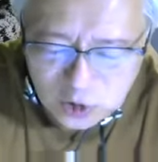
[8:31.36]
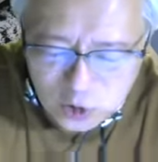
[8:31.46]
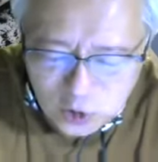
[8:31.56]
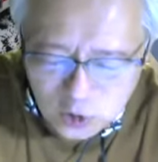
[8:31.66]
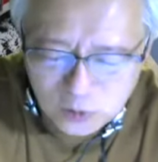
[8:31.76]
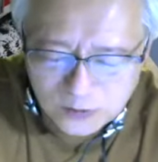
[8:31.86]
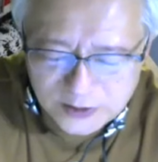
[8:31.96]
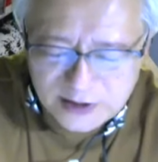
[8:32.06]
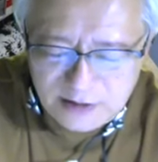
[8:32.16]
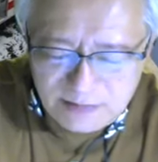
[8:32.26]
who
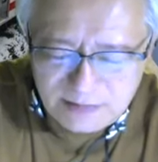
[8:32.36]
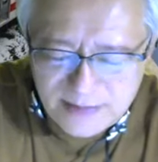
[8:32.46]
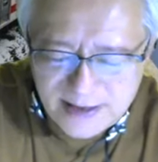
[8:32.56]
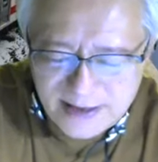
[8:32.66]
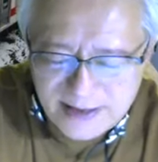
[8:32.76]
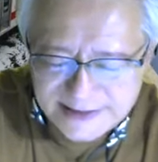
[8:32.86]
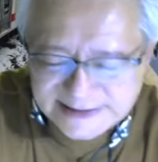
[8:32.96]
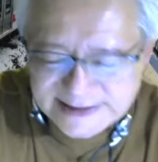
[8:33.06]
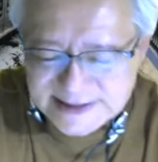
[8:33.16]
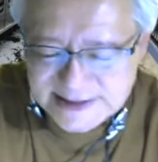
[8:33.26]
were my
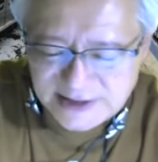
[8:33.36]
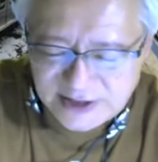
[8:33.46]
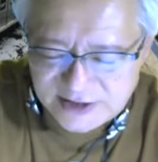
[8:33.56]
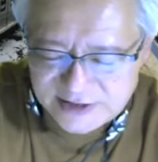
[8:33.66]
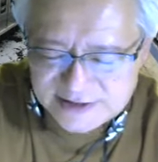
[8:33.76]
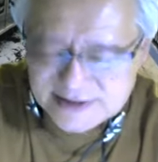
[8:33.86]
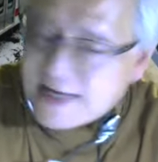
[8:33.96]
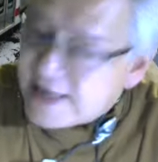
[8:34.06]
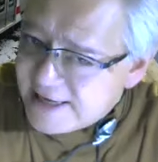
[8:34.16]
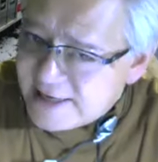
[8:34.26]
seniors
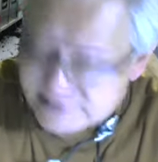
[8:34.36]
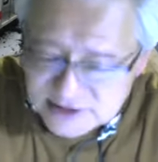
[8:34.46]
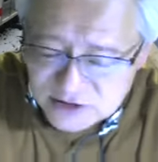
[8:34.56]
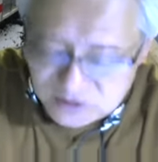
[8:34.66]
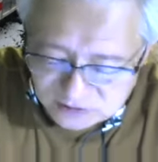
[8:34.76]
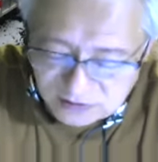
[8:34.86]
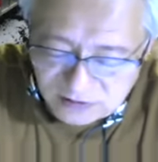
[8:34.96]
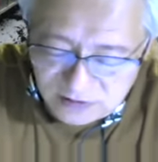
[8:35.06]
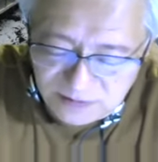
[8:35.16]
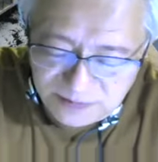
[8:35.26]
at high
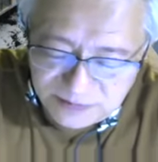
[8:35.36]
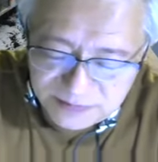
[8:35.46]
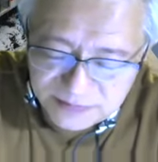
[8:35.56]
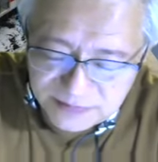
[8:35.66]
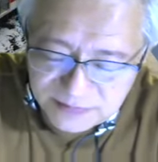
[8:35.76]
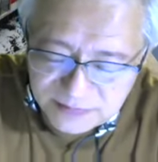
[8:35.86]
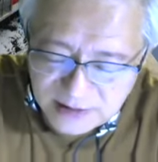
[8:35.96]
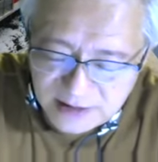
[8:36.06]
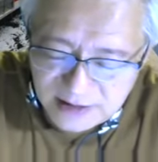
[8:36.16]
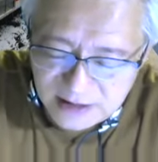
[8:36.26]
school,
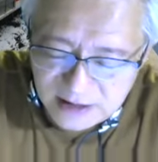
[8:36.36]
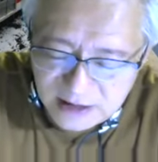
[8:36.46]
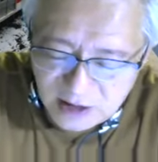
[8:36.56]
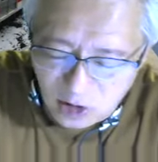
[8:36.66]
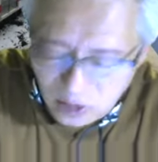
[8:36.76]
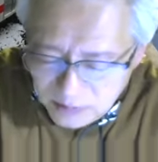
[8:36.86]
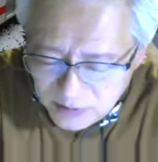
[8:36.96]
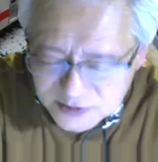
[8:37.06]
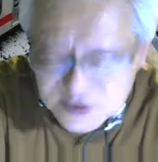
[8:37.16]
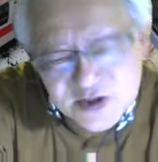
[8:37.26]

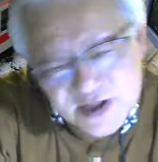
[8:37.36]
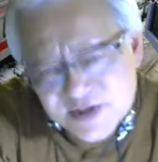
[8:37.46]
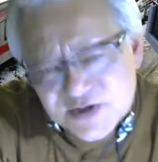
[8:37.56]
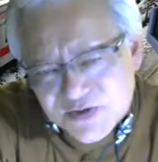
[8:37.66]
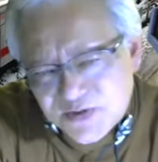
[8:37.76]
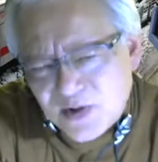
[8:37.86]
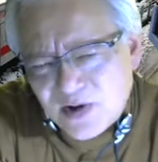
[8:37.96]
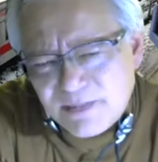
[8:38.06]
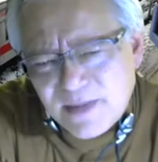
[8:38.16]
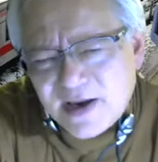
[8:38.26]
almost
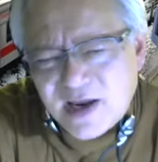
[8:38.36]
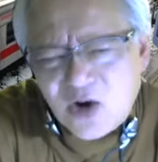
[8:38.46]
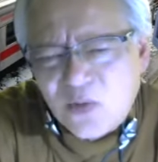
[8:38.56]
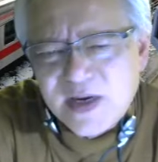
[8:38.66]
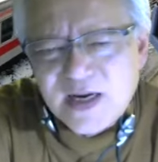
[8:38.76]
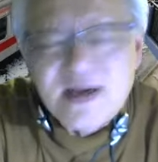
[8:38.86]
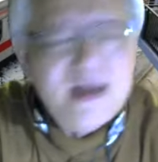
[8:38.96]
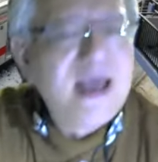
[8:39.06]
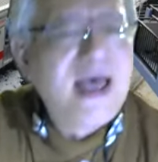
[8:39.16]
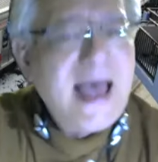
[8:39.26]
destroyed my career
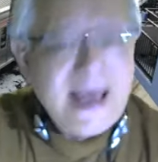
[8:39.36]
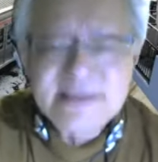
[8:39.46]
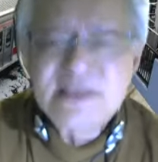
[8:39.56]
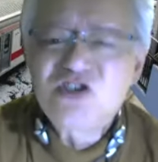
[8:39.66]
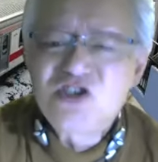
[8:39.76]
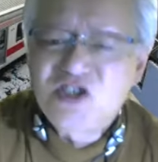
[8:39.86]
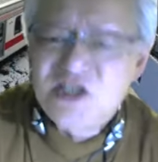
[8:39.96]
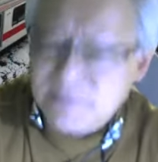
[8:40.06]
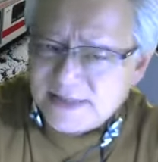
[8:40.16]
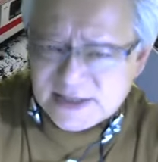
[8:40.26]
as a
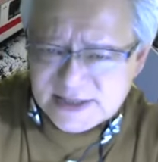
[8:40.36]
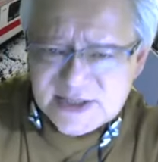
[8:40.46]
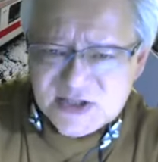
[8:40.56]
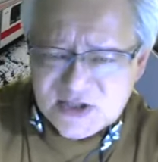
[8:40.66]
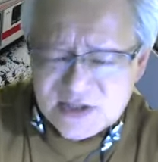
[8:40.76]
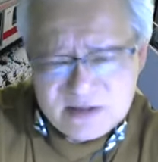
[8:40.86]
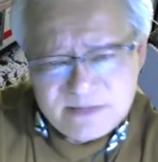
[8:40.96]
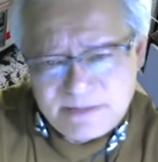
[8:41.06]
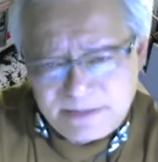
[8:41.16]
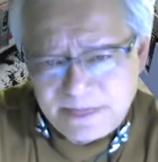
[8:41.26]
gymnast,
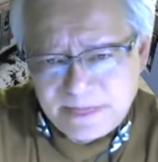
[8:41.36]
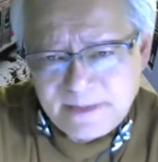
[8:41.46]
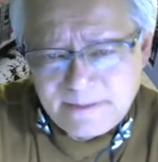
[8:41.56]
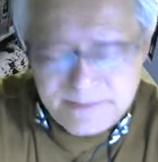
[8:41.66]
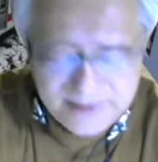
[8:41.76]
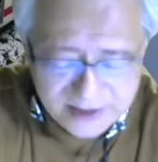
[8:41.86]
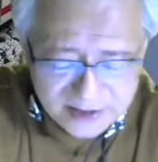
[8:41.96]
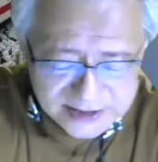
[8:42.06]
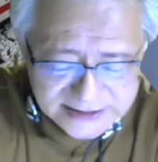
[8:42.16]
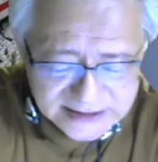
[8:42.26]

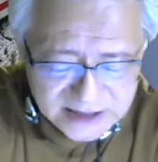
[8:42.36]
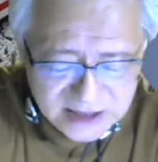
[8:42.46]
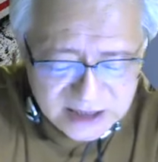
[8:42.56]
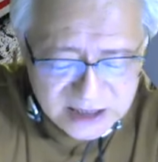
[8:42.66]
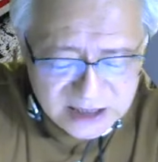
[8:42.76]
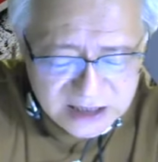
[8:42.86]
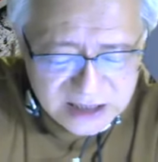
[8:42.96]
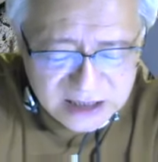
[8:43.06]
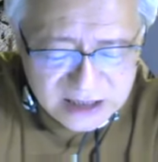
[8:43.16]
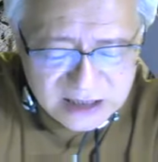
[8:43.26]
because
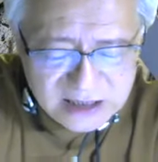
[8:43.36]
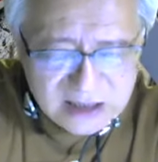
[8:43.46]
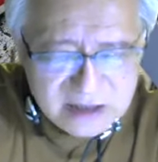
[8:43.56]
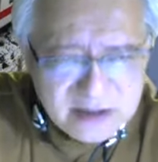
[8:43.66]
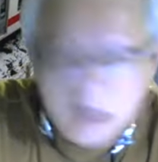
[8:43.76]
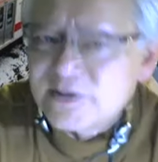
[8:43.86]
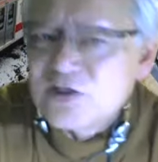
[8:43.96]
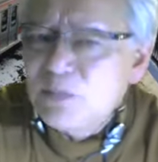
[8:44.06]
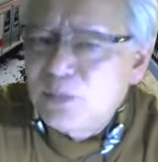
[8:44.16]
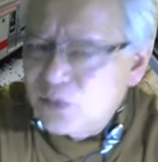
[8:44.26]
they were
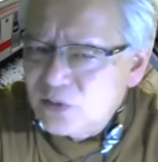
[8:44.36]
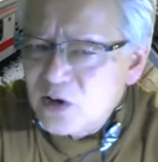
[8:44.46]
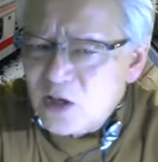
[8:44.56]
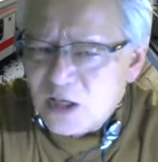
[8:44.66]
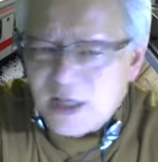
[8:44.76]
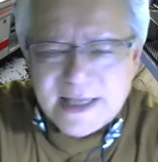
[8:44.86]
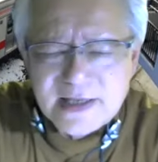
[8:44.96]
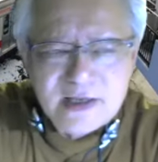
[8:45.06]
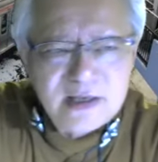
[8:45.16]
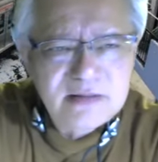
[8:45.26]
so brutal,
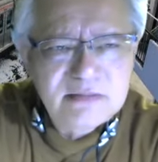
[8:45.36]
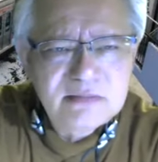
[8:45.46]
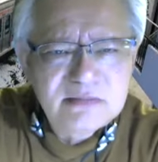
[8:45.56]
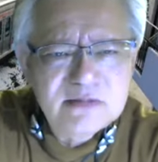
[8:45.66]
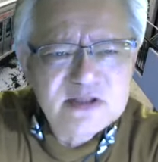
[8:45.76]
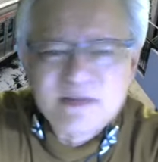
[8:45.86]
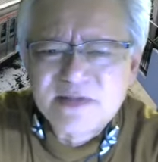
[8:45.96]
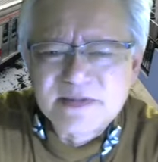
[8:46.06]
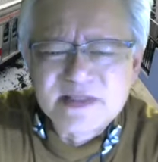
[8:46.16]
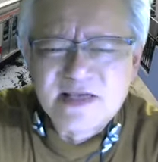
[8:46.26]
and
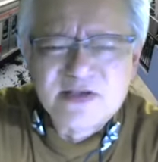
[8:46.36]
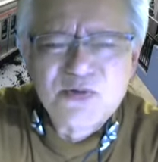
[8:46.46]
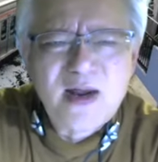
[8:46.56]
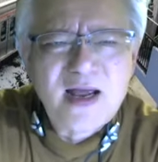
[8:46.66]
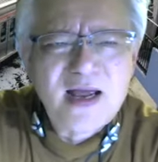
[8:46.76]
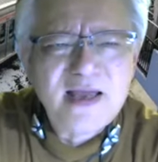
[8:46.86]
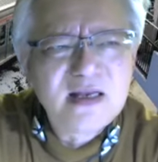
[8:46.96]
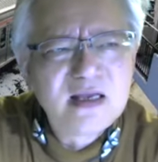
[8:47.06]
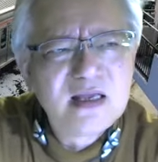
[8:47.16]
sometimes they try